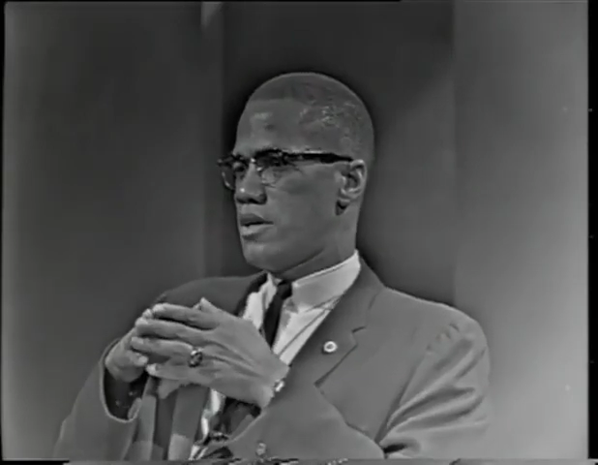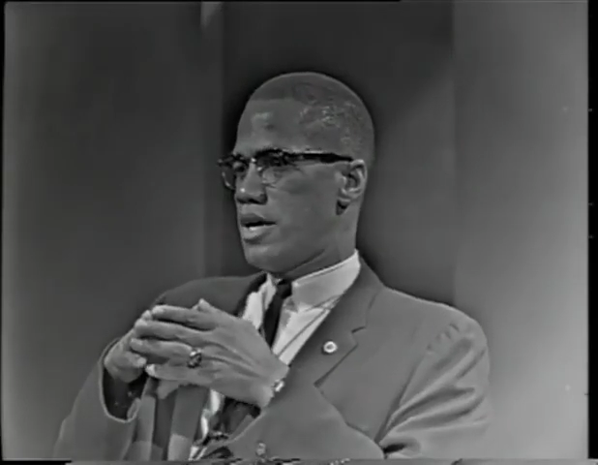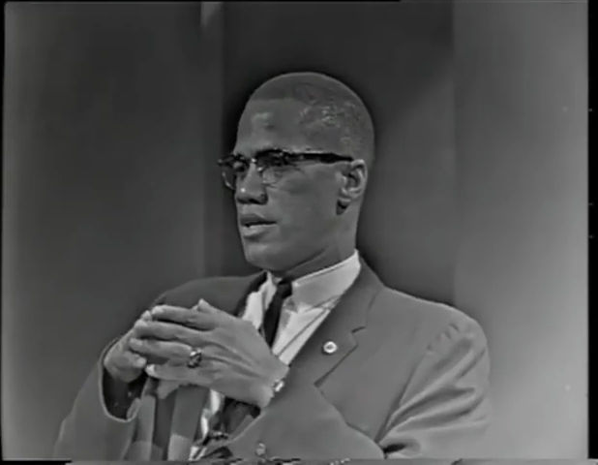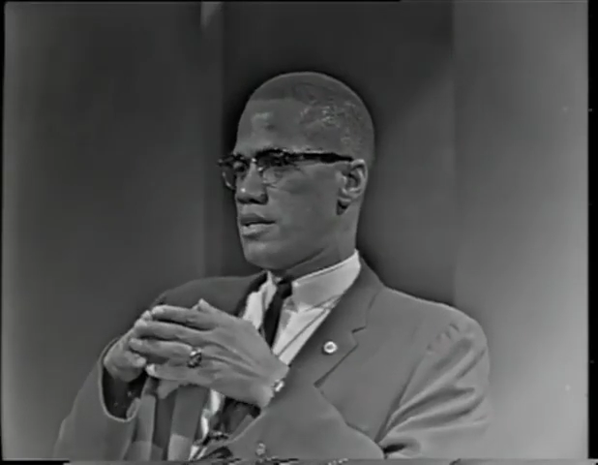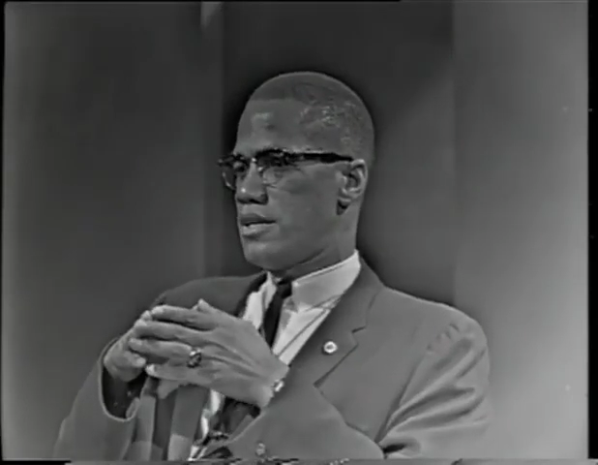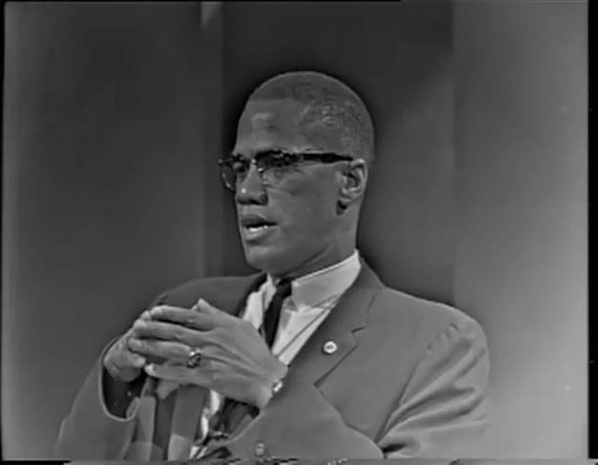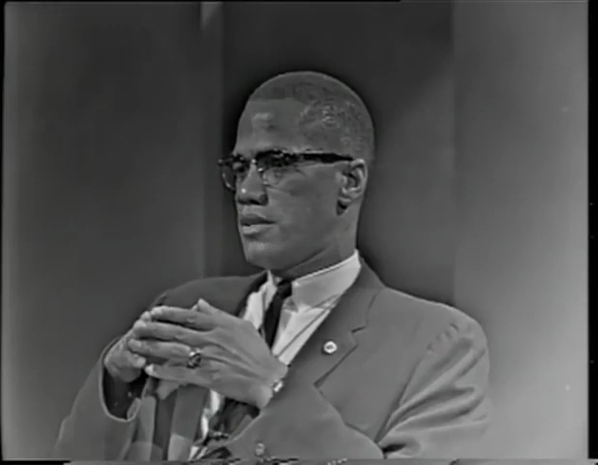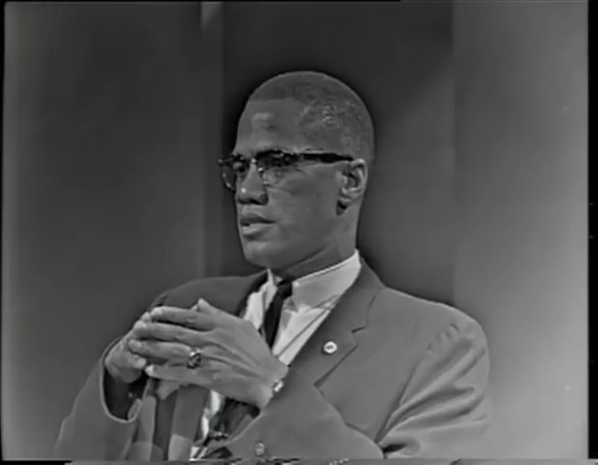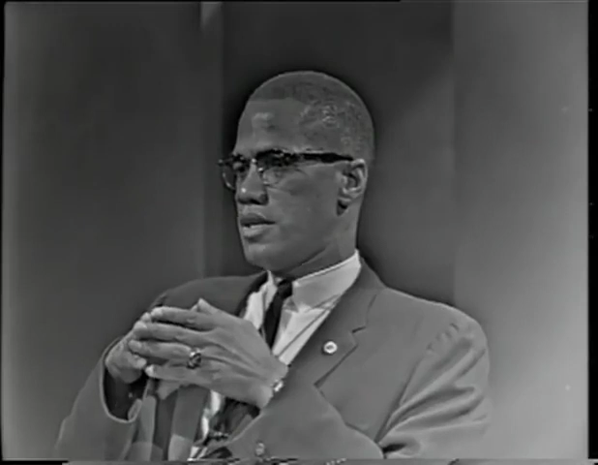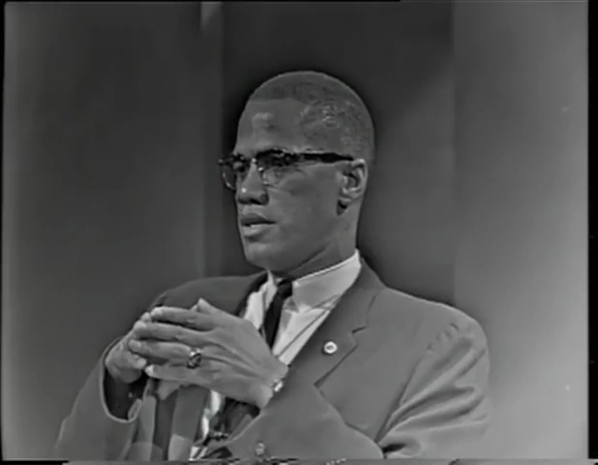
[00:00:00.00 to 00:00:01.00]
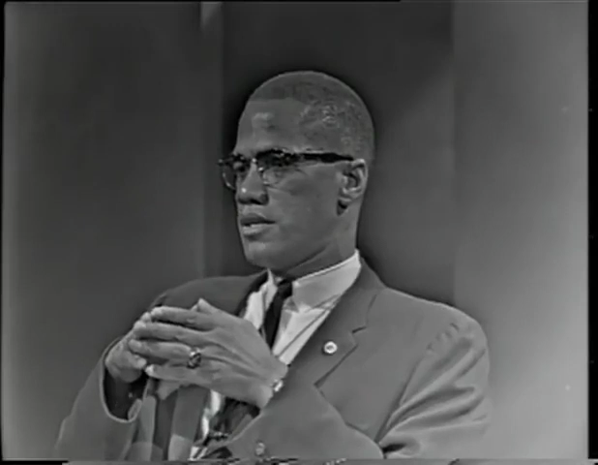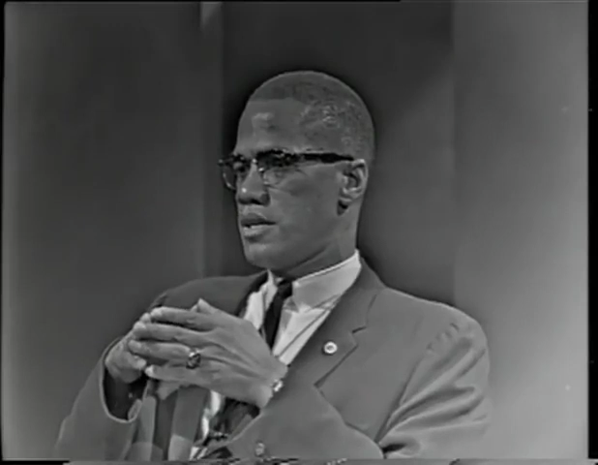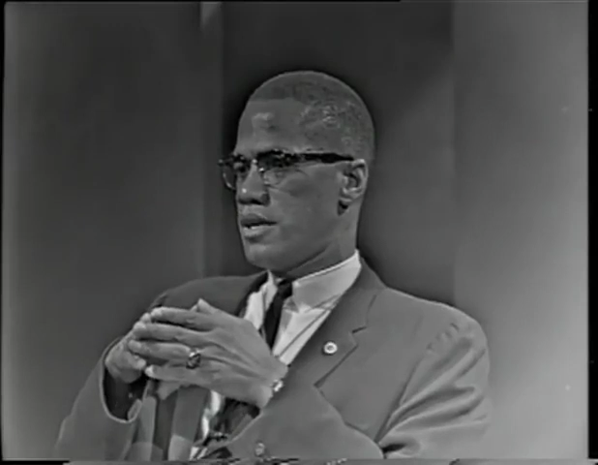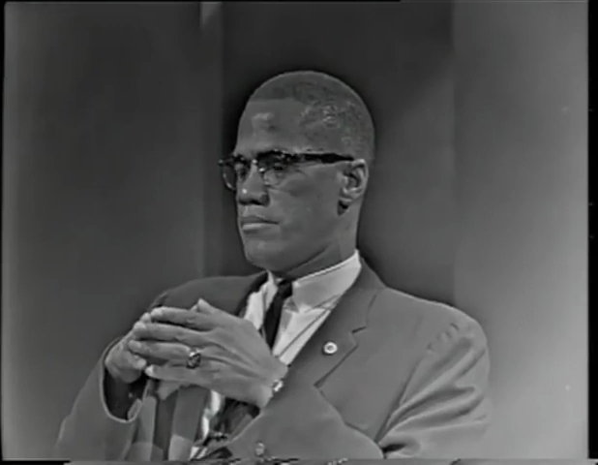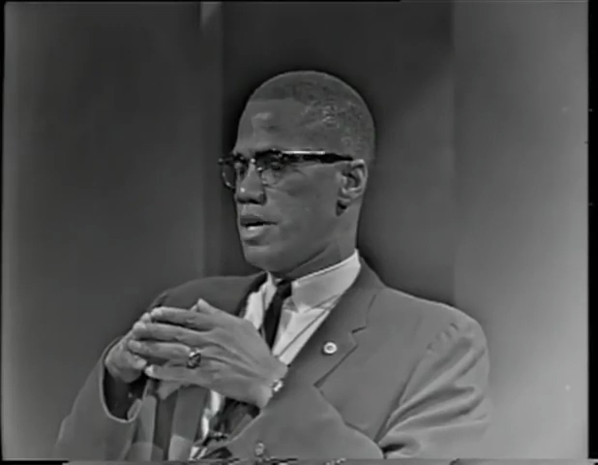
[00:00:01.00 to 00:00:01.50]
at the downstate
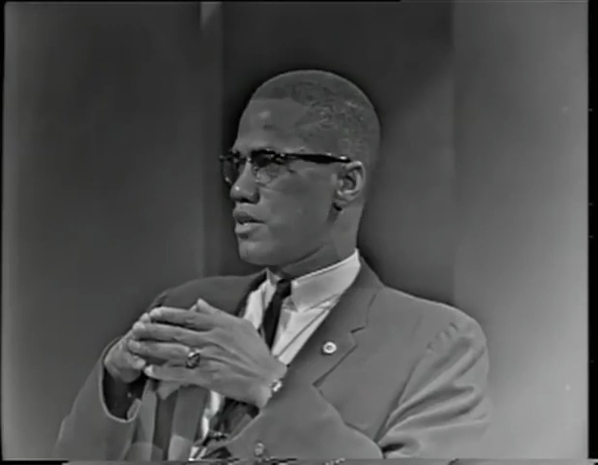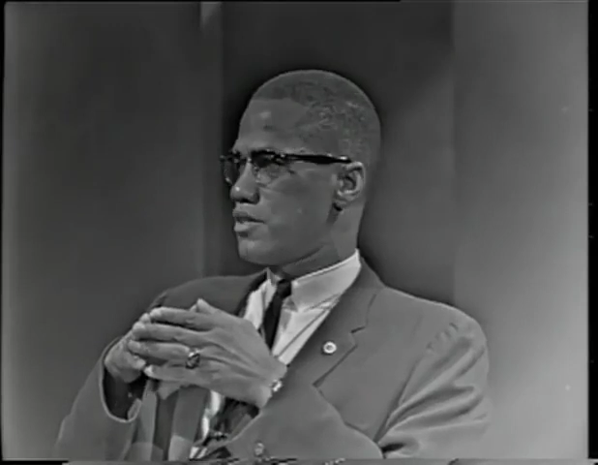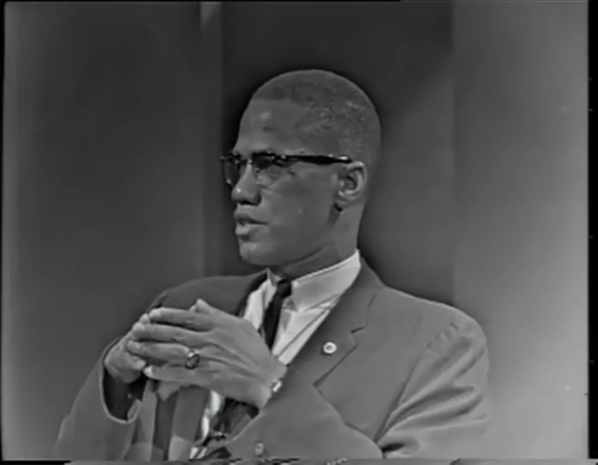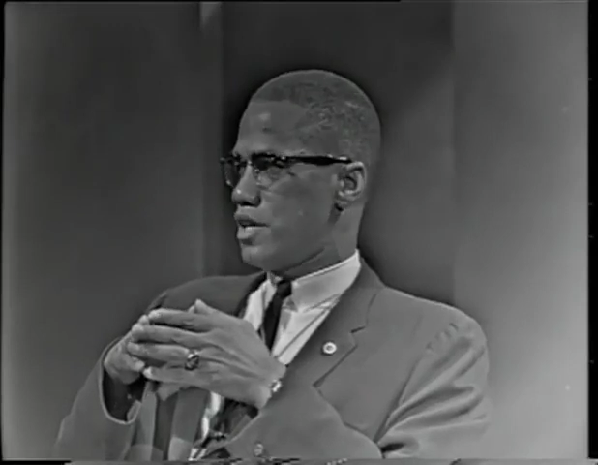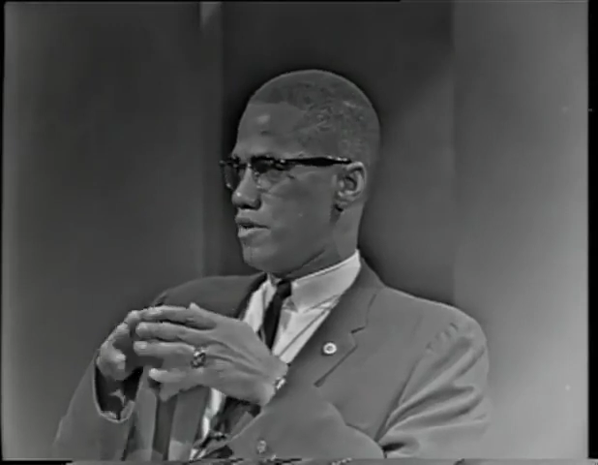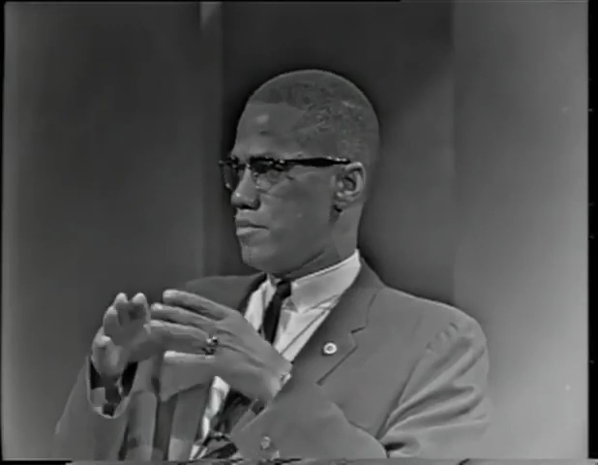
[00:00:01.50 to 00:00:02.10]
uh, medical center